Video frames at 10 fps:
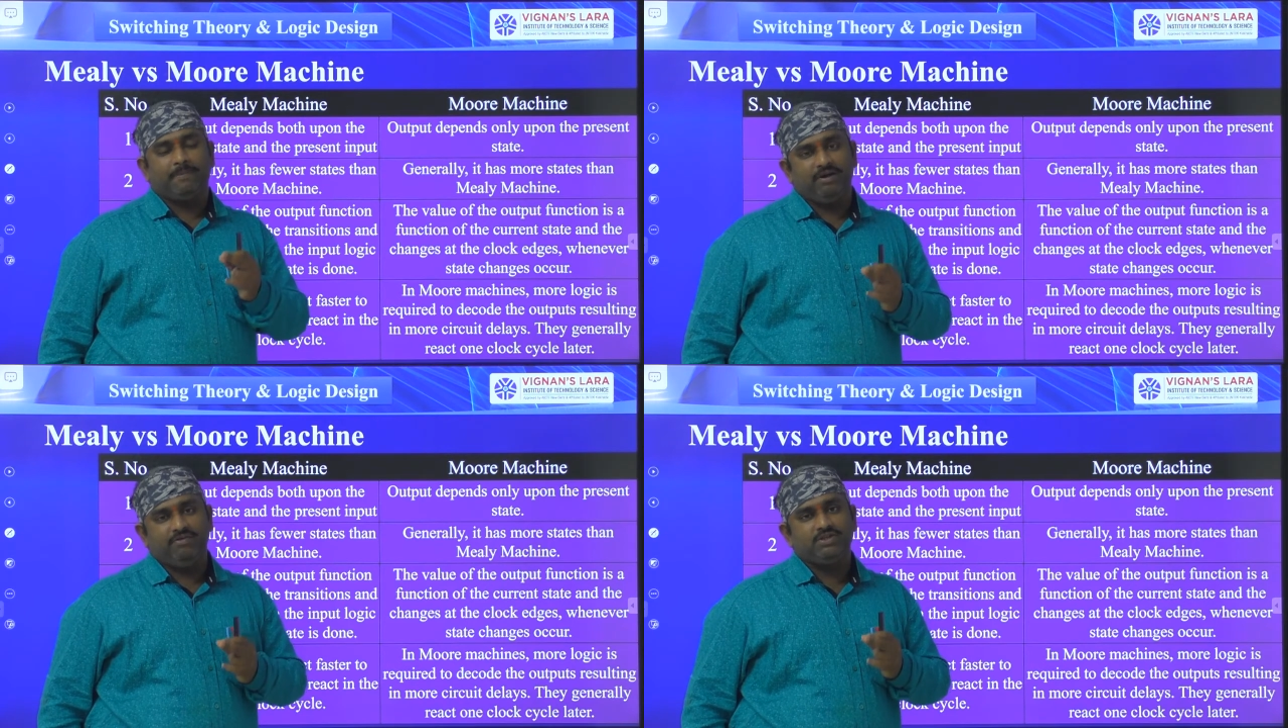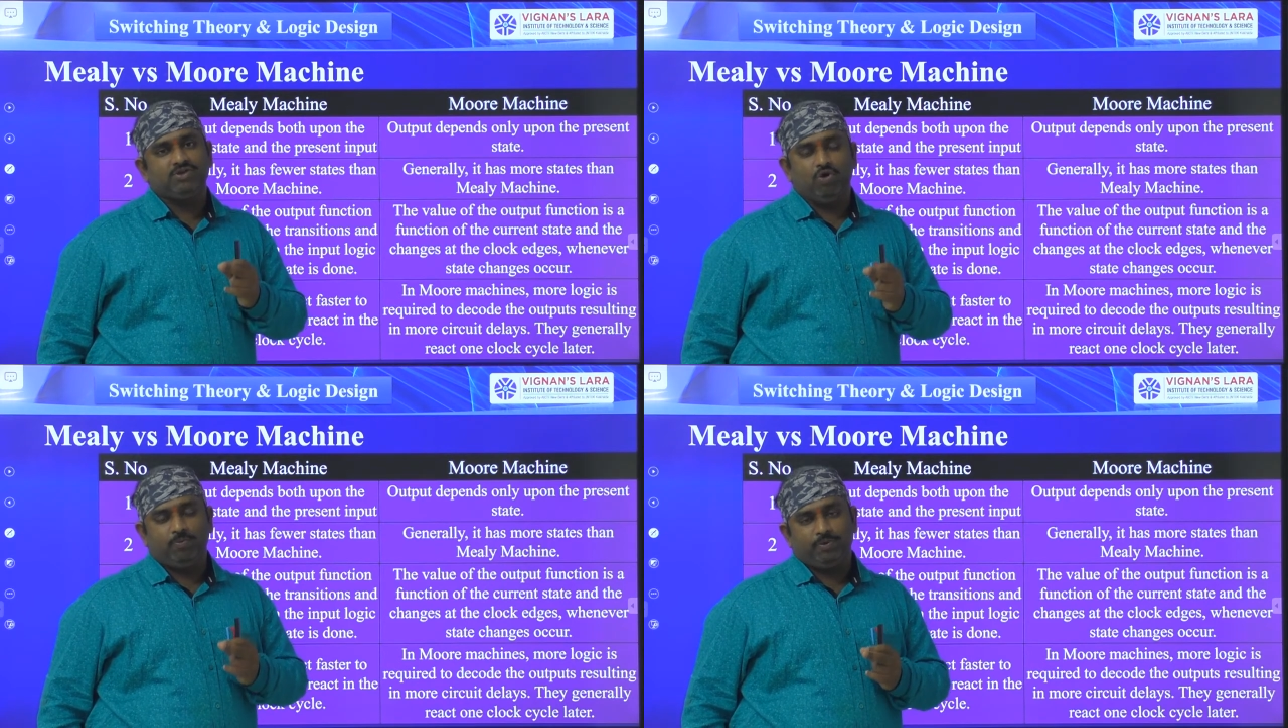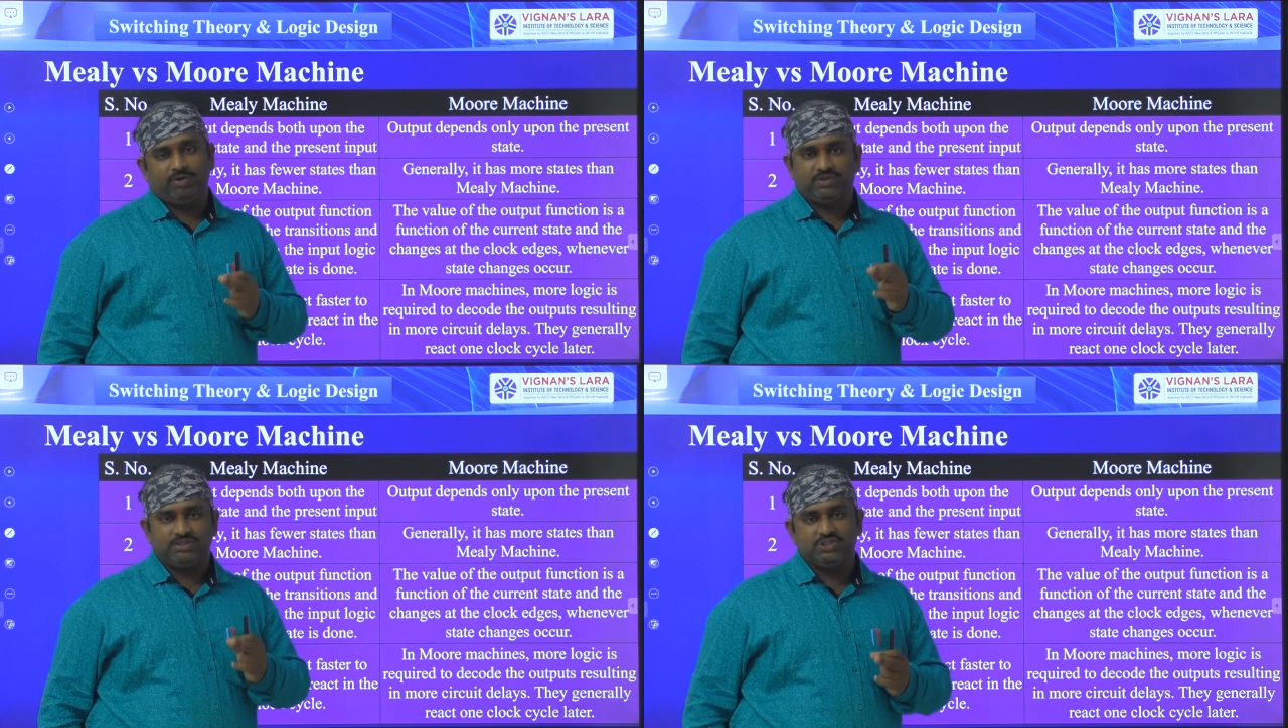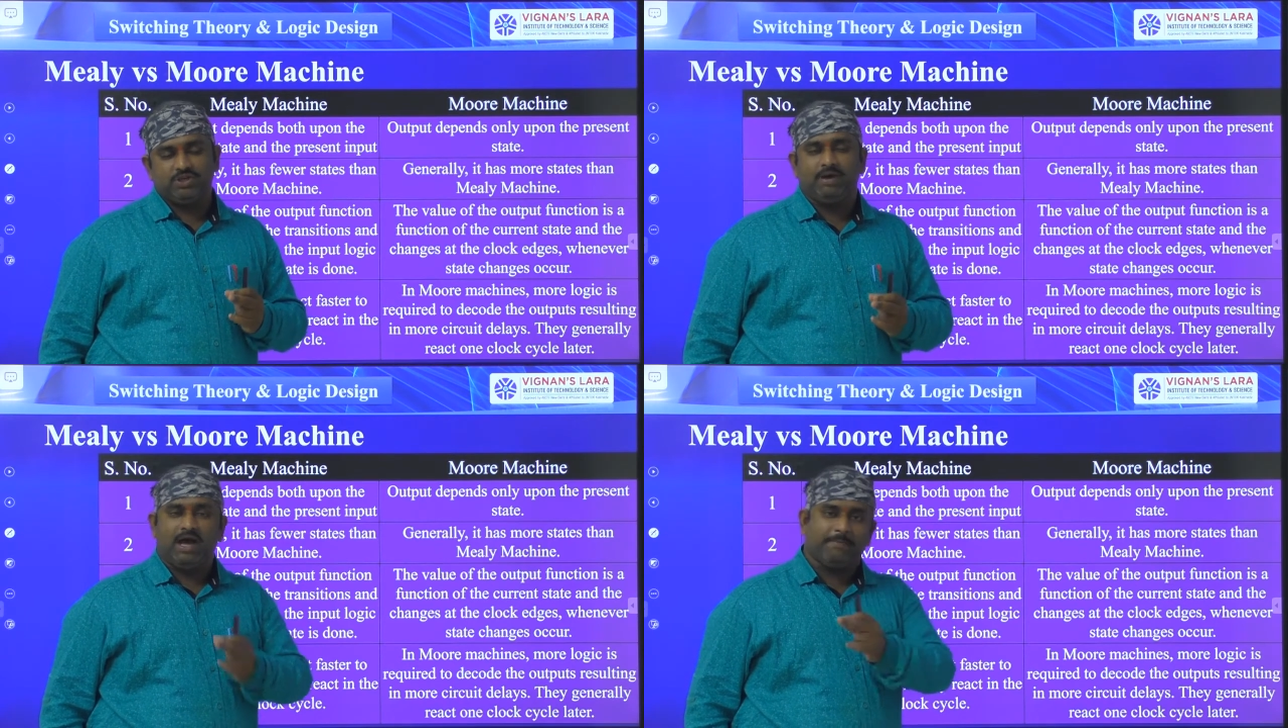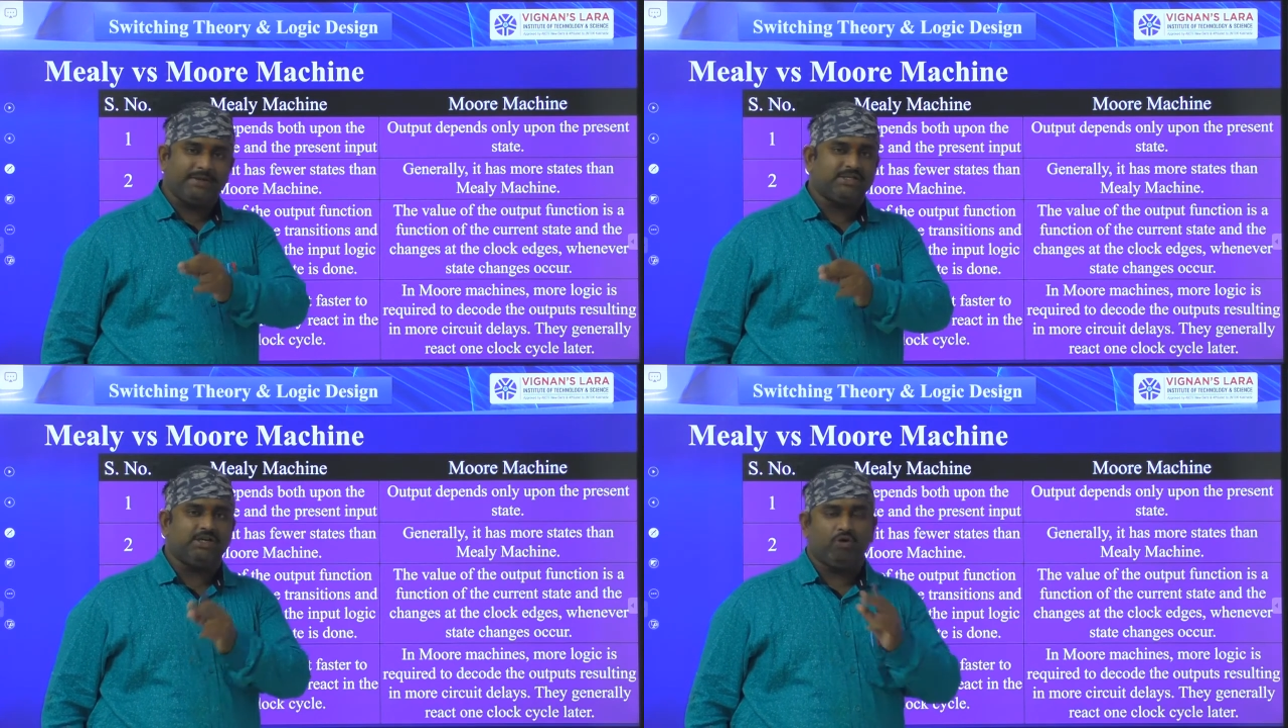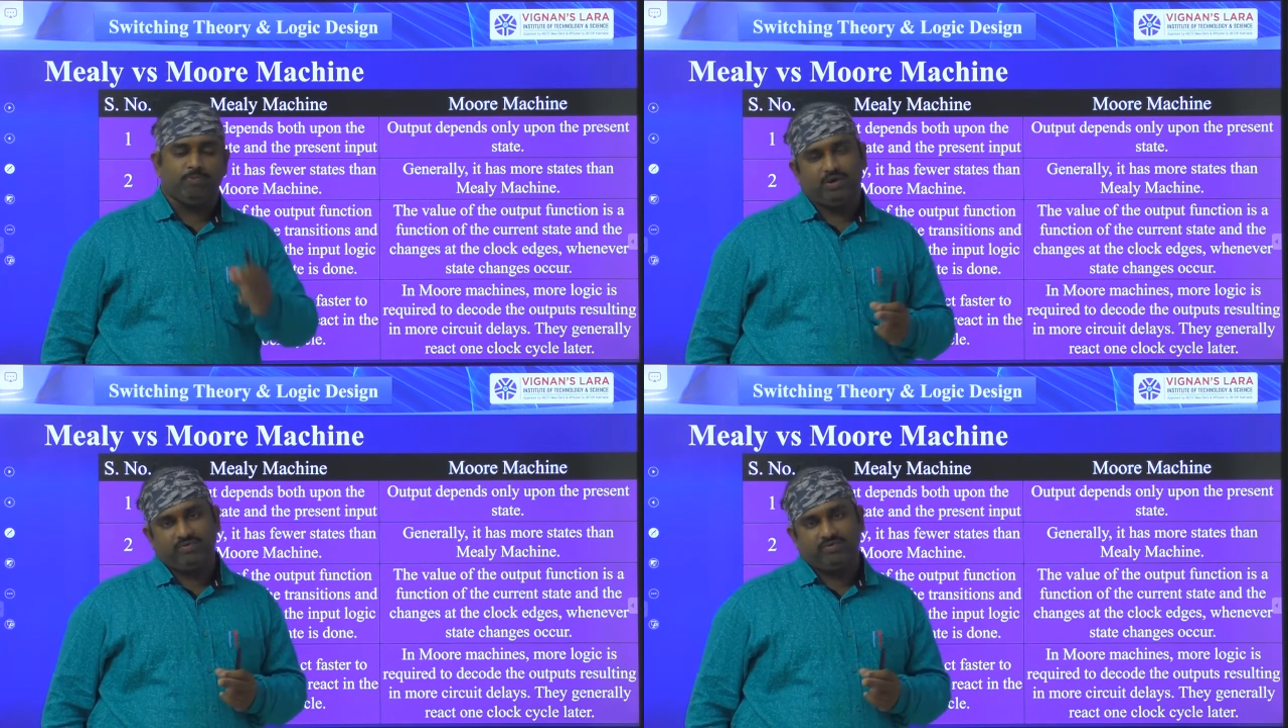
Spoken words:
previous output of the system or present output